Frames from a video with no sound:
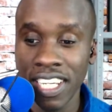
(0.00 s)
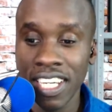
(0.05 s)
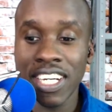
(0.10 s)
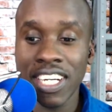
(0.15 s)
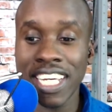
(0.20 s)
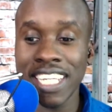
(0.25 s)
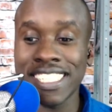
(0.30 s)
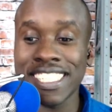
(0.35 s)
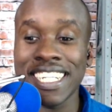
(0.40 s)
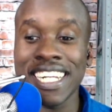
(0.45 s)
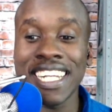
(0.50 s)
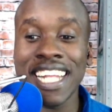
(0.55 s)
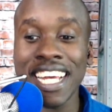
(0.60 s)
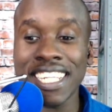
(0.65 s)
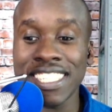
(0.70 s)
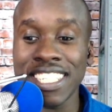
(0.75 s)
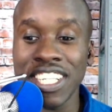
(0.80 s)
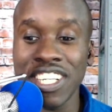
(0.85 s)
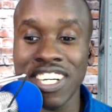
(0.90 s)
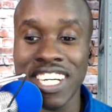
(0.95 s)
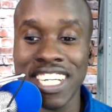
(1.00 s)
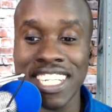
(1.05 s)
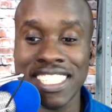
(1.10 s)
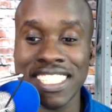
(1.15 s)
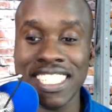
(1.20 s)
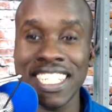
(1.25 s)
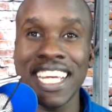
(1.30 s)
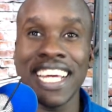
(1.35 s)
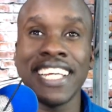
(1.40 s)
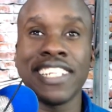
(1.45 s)
Okay, so the next thing you're going to
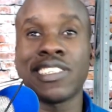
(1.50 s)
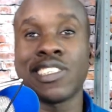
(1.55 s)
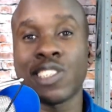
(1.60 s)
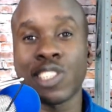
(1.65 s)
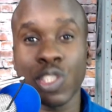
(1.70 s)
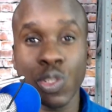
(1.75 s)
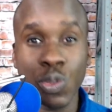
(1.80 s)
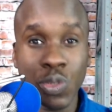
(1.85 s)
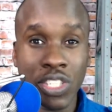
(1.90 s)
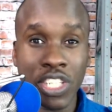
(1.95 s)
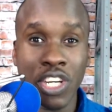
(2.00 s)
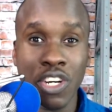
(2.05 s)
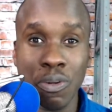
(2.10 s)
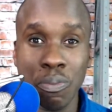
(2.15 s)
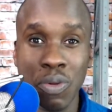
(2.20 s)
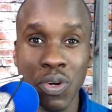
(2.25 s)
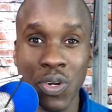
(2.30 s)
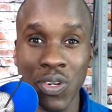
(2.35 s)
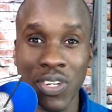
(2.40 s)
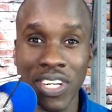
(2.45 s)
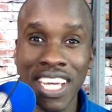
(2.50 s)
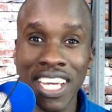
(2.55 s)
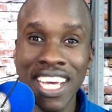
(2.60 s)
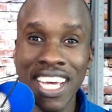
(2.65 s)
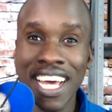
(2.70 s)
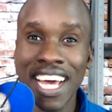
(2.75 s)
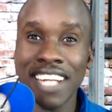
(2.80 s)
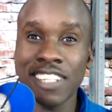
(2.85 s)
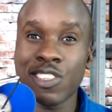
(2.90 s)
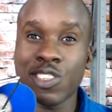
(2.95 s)
see is studio mode mode.
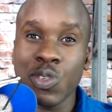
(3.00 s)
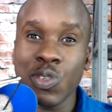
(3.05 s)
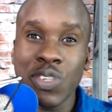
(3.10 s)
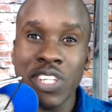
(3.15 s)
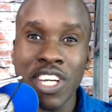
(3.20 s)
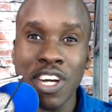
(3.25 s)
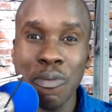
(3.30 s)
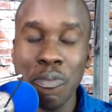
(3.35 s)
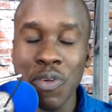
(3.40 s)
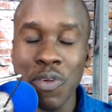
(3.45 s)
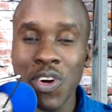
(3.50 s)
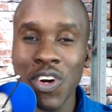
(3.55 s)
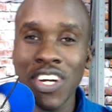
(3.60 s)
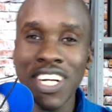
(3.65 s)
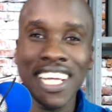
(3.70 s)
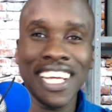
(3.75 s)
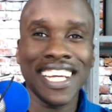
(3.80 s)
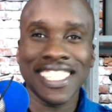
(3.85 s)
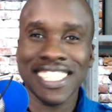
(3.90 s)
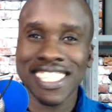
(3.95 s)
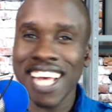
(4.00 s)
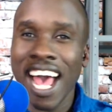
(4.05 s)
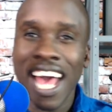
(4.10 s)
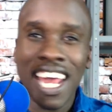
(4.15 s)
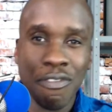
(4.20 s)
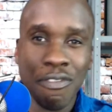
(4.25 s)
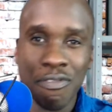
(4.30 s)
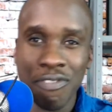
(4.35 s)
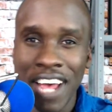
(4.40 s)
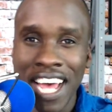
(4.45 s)
And studio mode is kind
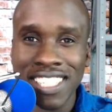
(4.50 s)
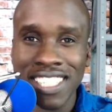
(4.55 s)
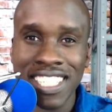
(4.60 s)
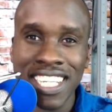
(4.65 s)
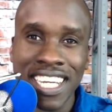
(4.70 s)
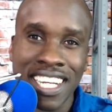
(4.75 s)
of fancy.